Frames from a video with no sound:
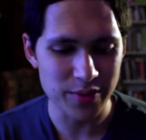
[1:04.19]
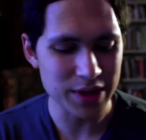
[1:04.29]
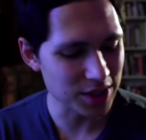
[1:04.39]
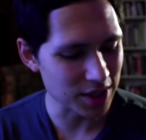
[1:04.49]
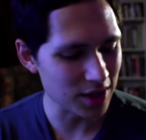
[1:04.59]

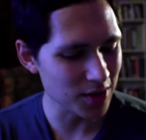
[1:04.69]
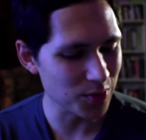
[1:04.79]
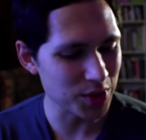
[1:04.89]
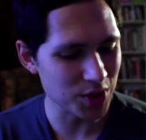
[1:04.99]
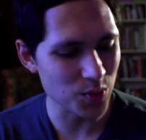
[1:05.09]
reason alone,
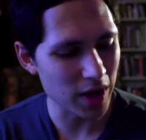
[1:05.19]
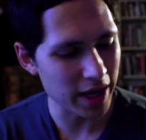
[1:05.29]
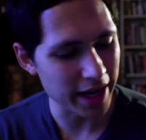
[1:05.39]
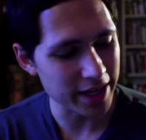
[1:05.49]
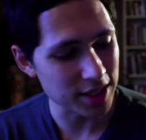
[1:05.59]
which is why
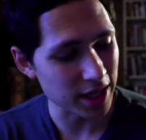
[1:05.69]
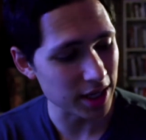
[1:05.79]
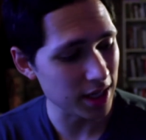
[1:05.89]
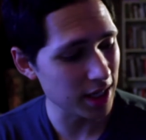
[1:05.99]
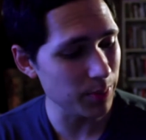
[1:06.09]
I decided
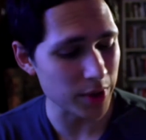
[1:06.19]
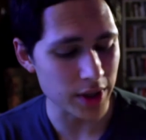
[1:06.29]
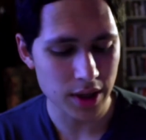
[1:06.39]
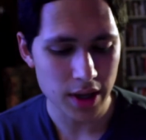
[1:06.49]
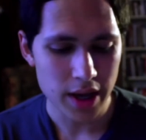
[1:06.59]
to keep it
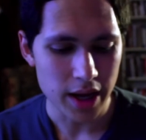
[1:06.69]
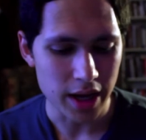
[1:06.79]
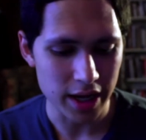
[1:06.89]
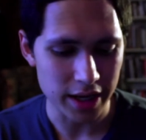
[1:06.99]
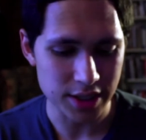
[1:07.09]

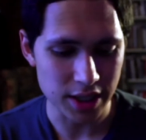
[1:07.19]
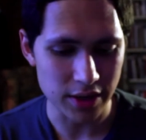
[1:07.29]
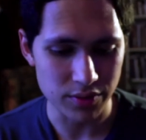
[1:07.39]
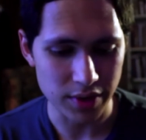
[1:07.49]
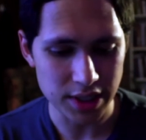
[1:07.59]
instead
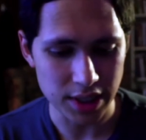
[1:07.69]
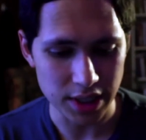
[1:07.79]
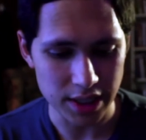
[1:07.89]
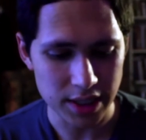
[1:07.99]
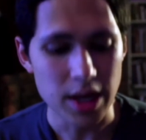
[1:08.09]
of renting
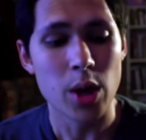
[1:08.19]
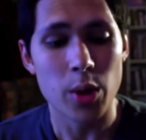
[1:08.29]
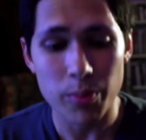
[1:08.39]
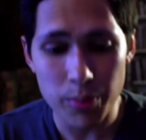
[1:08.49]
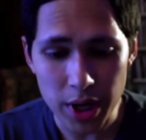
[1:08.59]
it.
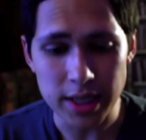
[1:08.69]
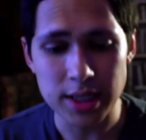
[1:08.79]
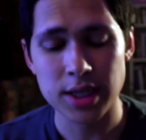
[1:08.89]
But